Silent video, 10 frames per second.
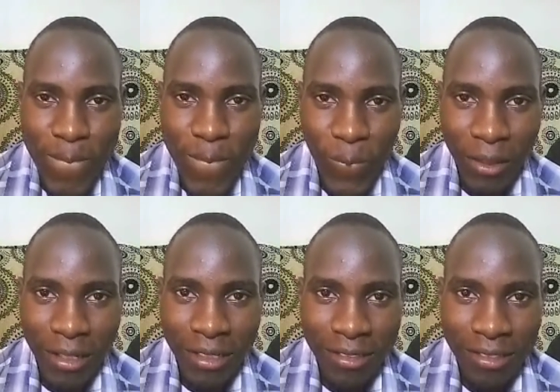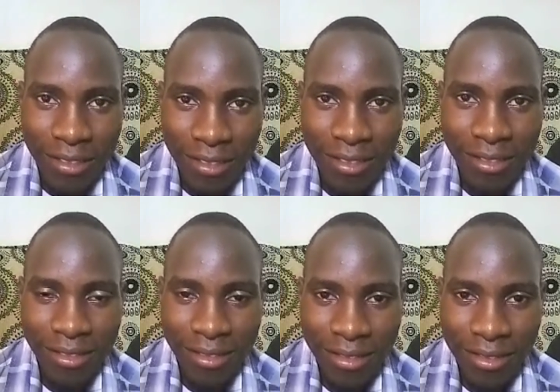and learn about what
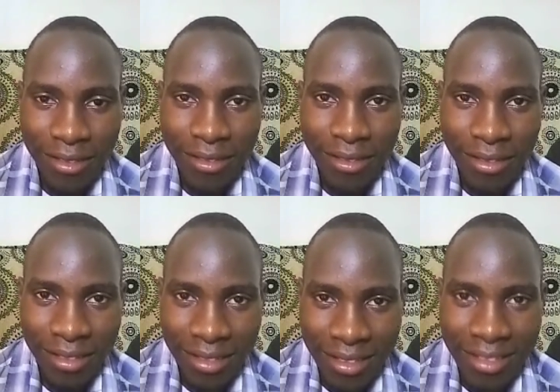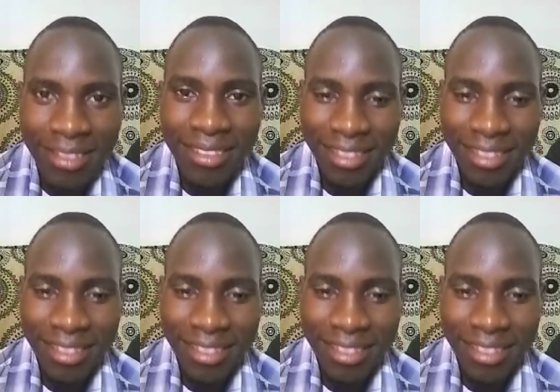Kampabits is, what do they do.